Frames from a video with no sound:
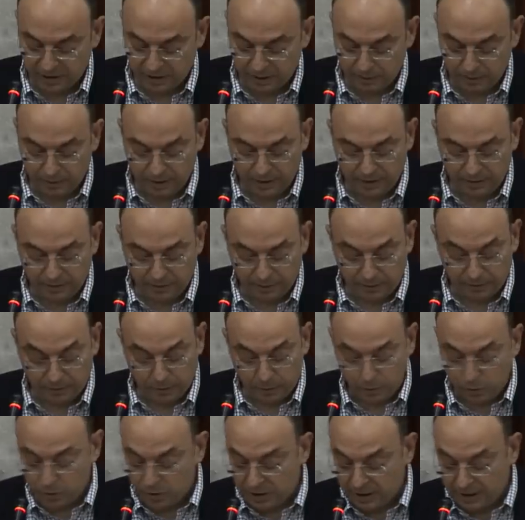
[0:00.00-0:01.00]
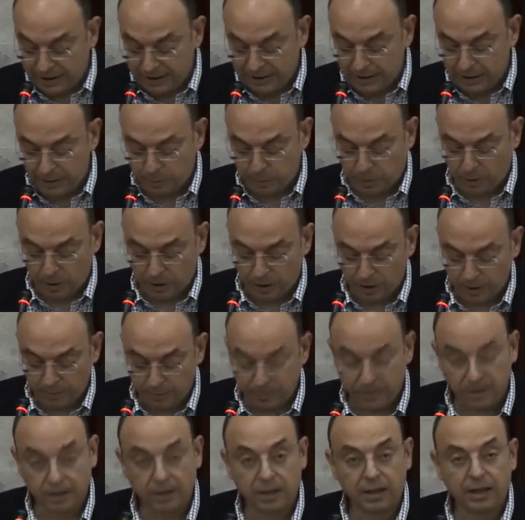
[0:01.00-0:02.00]
the Unilever Future Leader
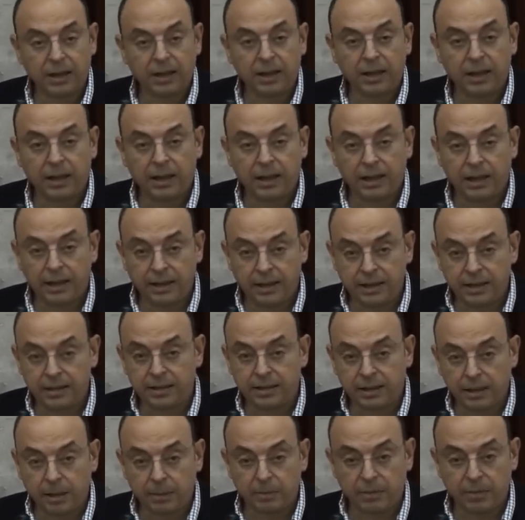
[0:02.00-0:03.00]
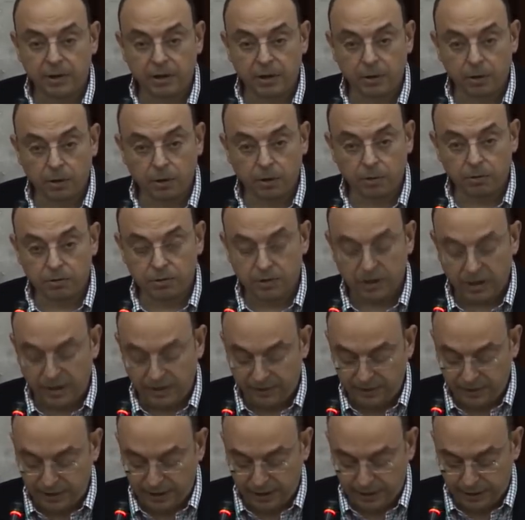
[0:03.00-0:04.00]
Programs, and this number grows
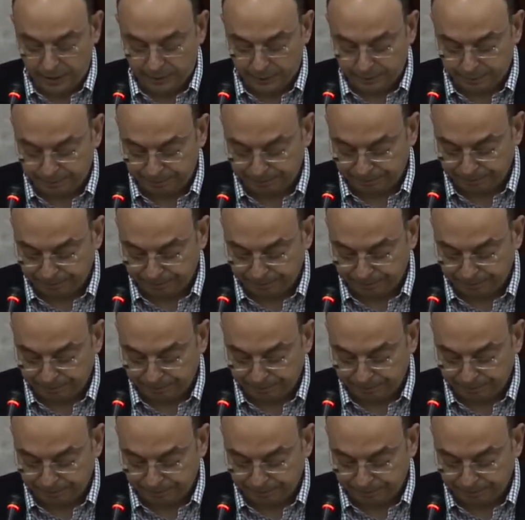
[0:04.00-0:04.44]
every year.